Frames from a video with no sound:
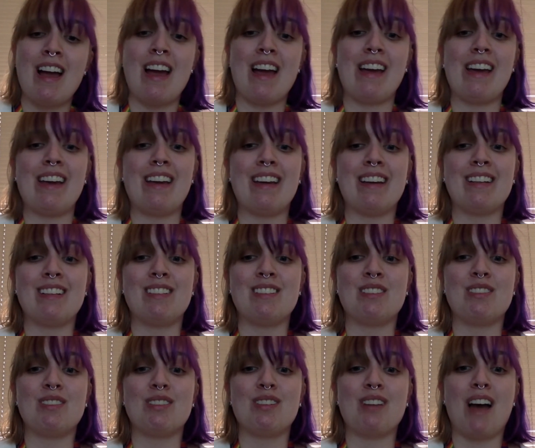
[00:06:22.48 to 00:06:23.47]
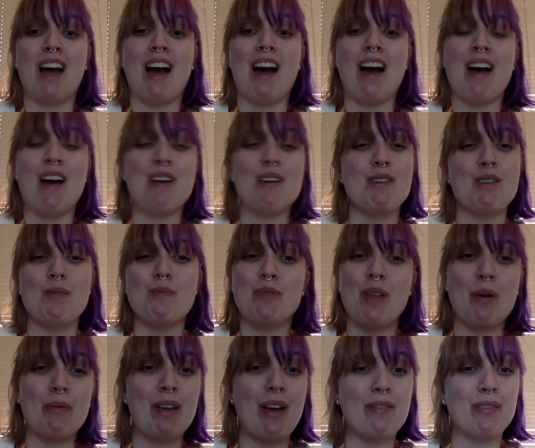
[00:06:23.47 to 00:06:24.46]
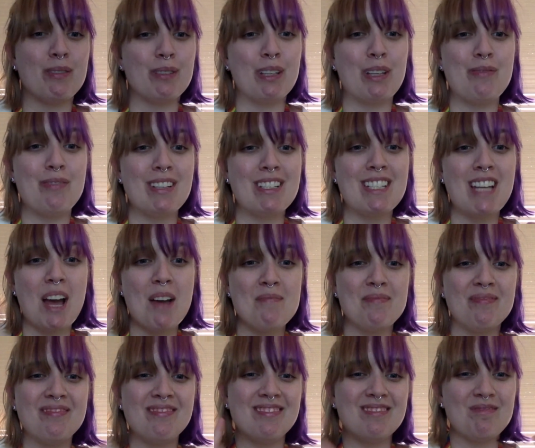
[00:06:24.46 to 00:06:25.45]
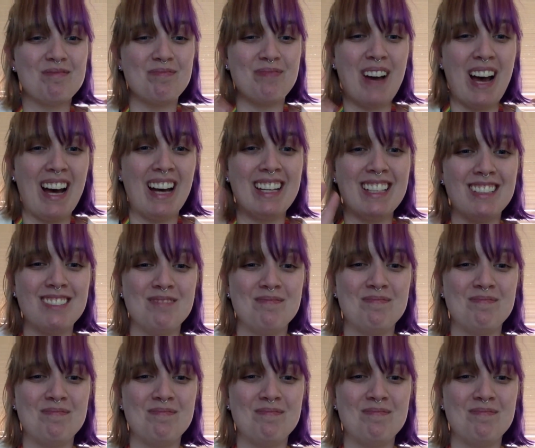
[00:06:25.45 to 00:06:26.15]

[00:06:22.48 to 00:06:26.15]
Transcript: And I hope that we have a really fun time. Bye.